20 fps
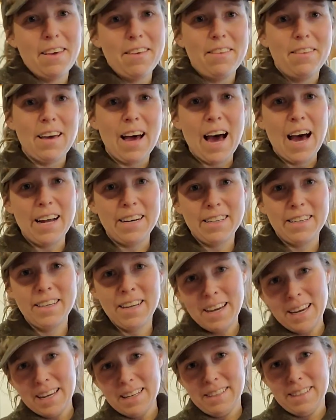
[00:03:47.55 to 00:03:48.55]
that
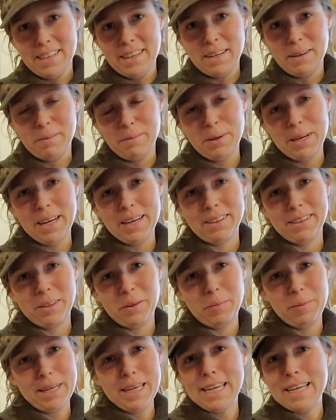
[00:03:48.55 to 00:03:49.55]
is going to be a
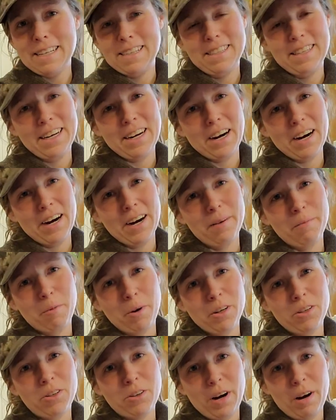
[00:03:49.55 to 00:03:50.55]
little bit easier and
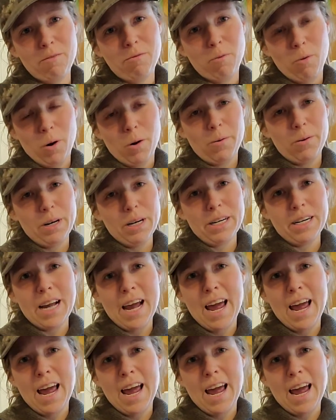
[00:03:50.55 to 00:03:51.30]
more straightforward.